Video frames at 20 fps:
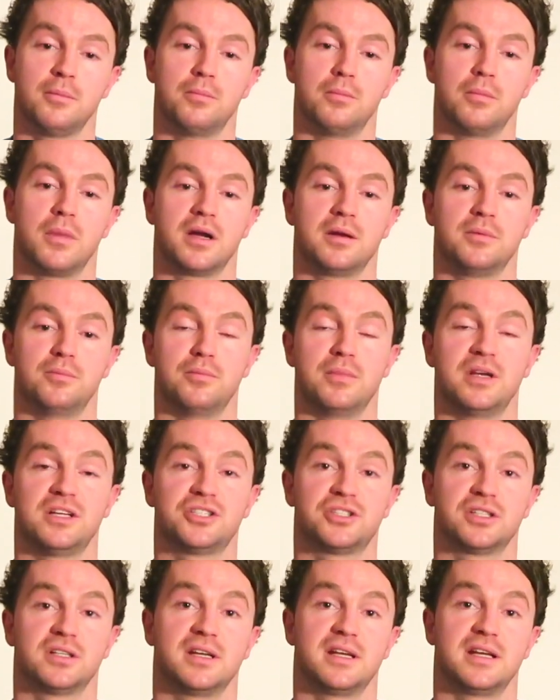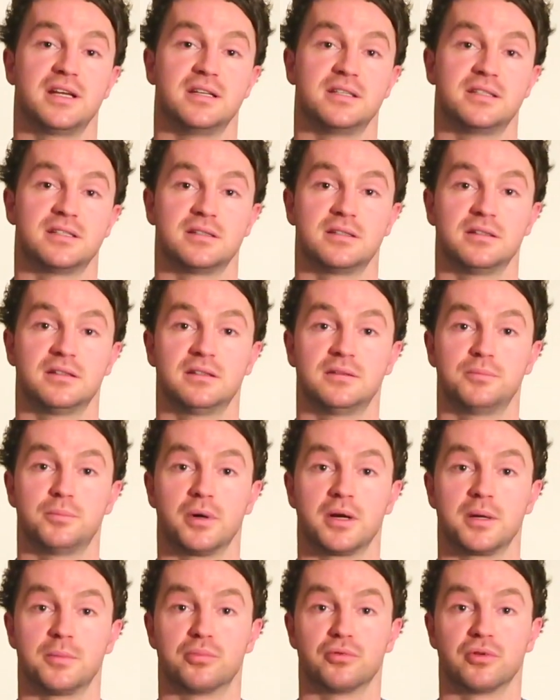My mission is,
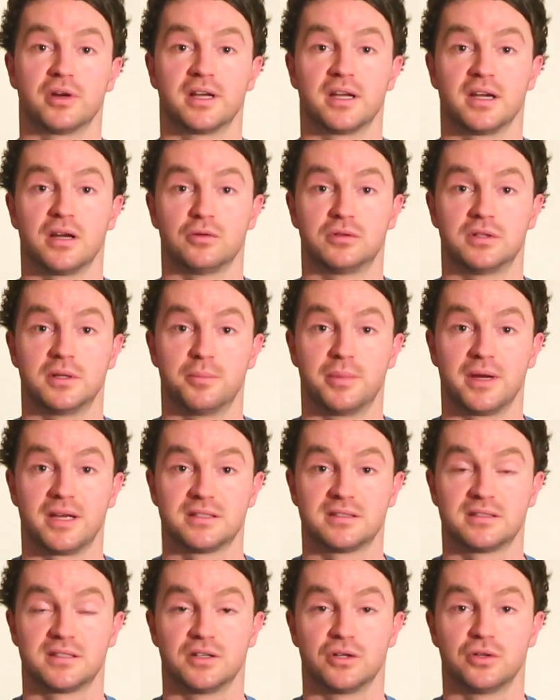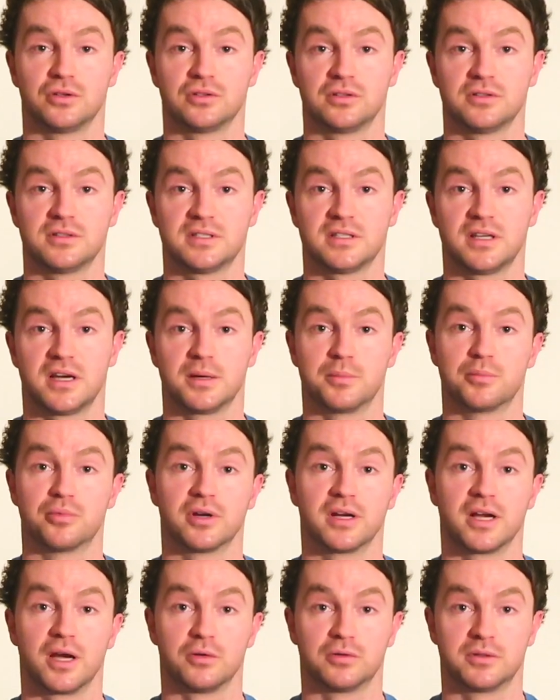by bringing out the best in others, I
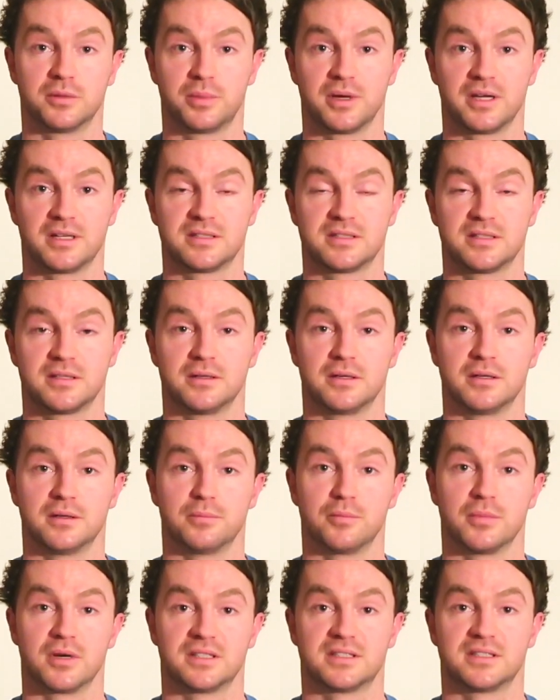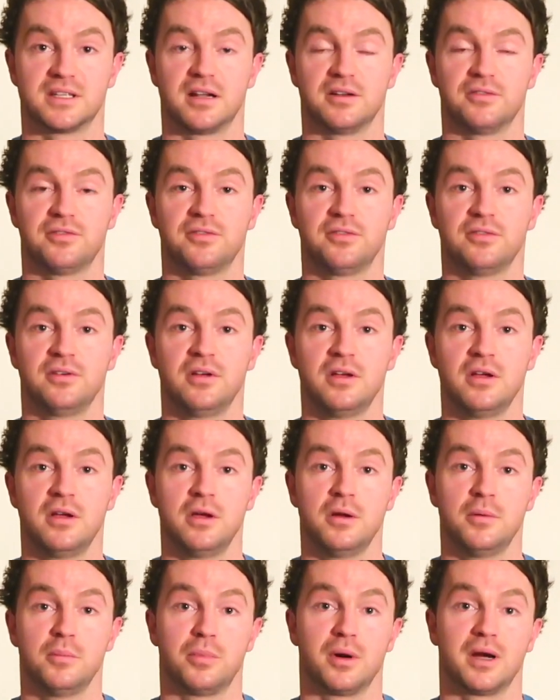bring out the best in myself.
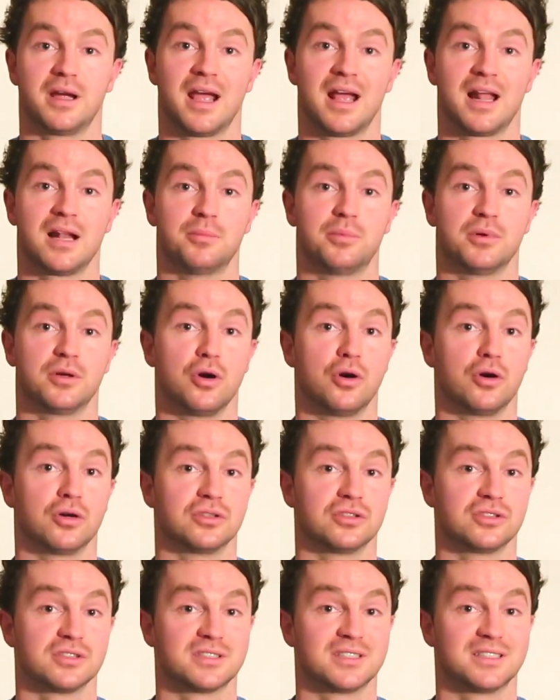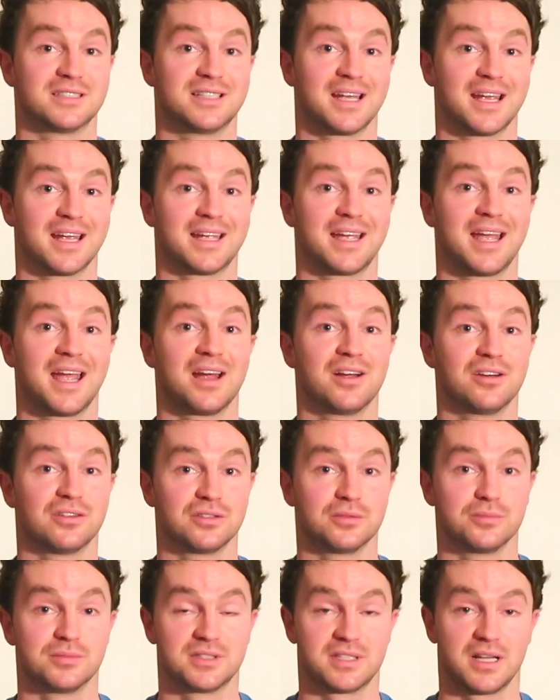By helping others to take care of
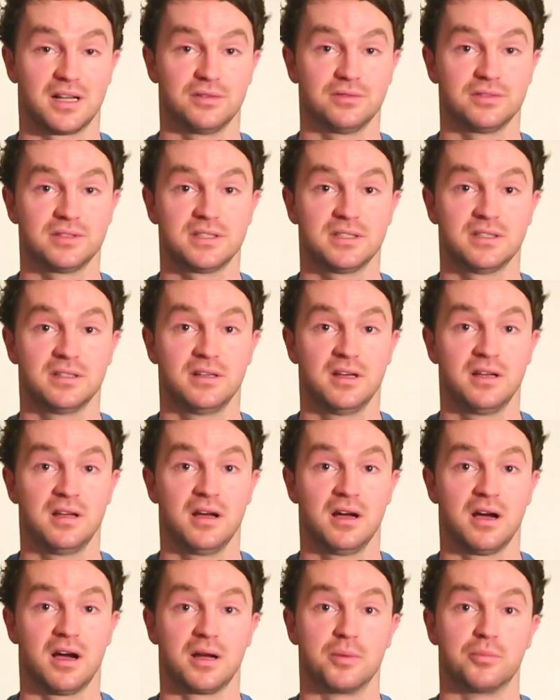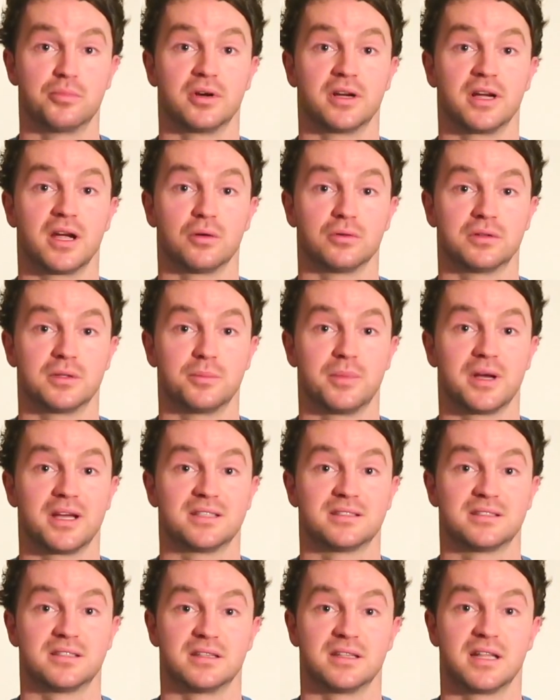themselves, I bring out the
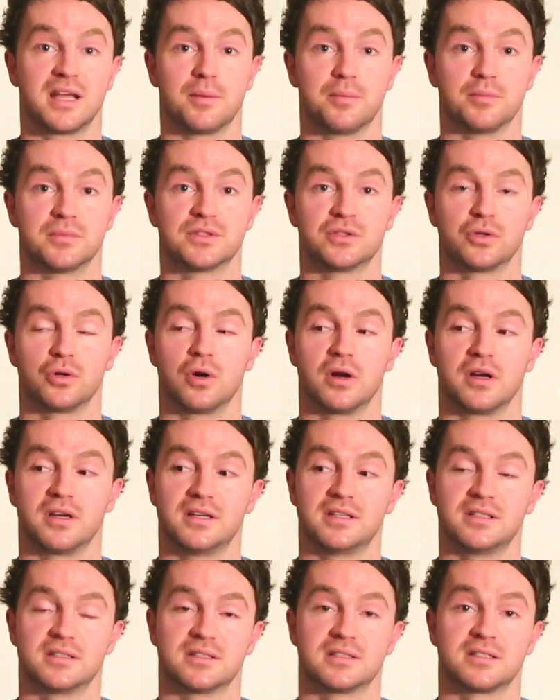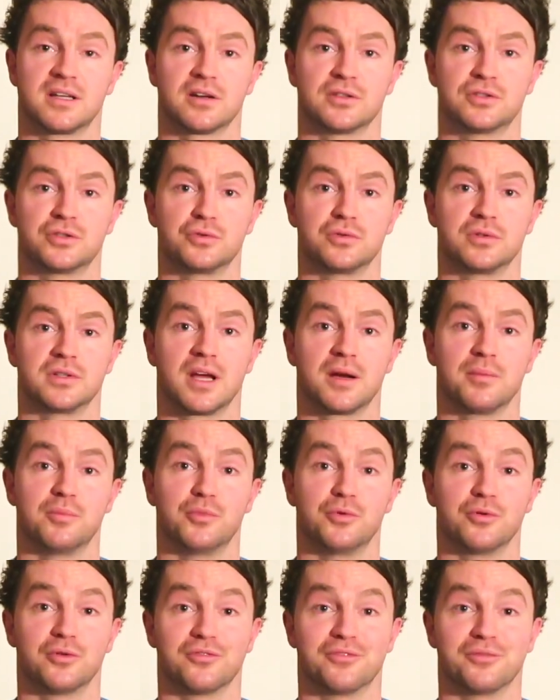best in them. So I need to start doing that
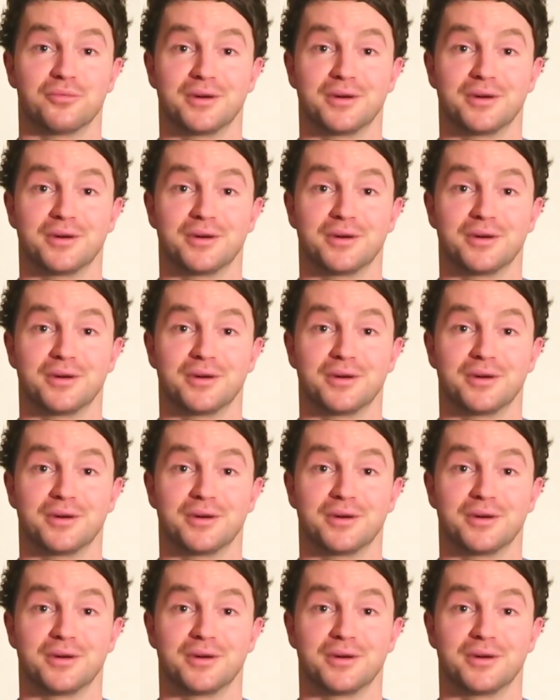more for